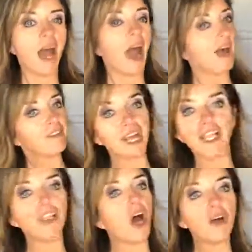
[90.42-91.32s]
I've got
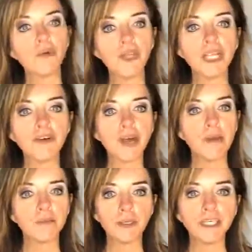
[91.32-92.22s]
a lot of really
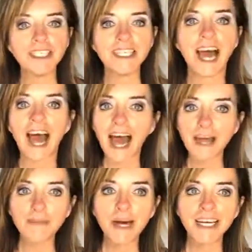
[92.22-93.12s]
great books.
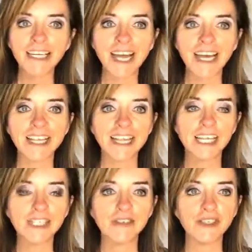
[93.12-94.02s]
Hi, Punkette.
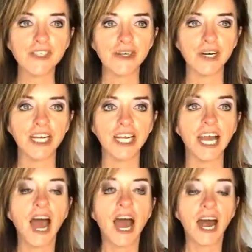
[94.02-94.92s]
Thanks for joining.
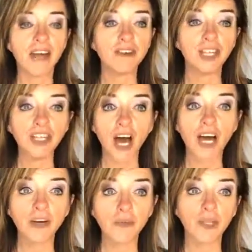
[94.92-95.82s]
I have a
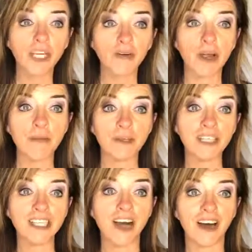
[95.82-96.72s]
lot of really great
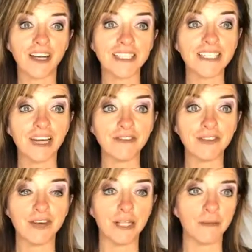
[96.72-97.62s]
books on
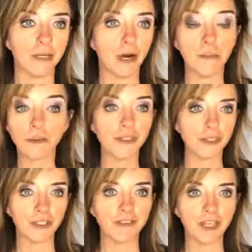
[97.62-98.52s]
self-development or
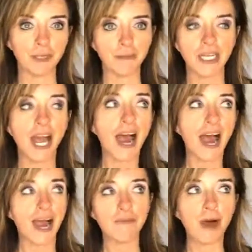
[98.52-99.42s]
personal development.
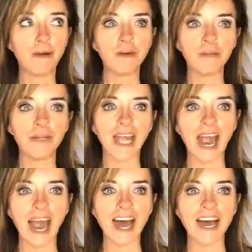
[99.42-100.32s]
I probably
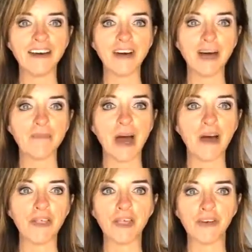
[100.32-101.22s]
have
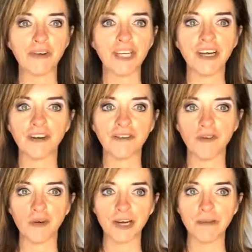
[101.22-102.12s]
about 30 or
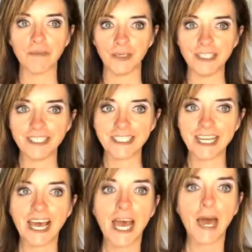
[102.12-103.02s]
40 books,
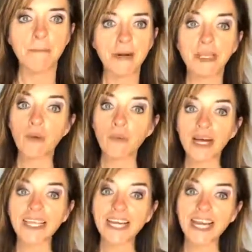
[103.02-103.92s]
but the
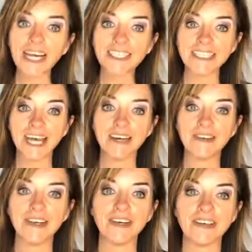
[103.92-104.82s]
one that I
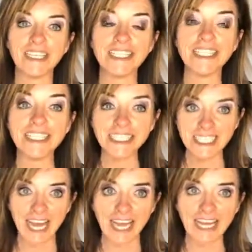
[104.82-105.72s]
downloaded
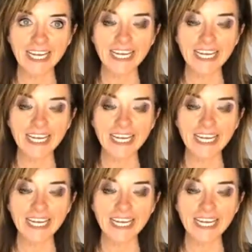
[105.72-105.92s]
today